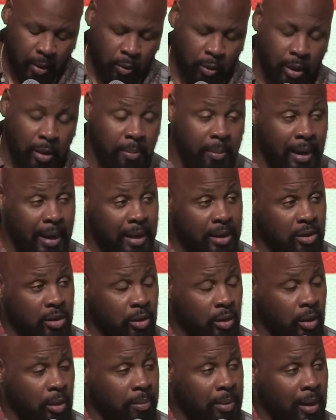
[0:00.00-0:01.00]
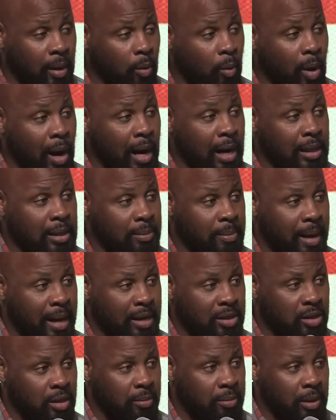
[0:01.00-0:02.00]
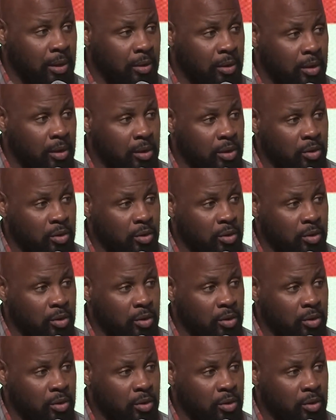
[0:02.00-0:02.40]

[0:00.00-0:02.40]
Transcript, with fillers: when a man's going to be a wise master builder,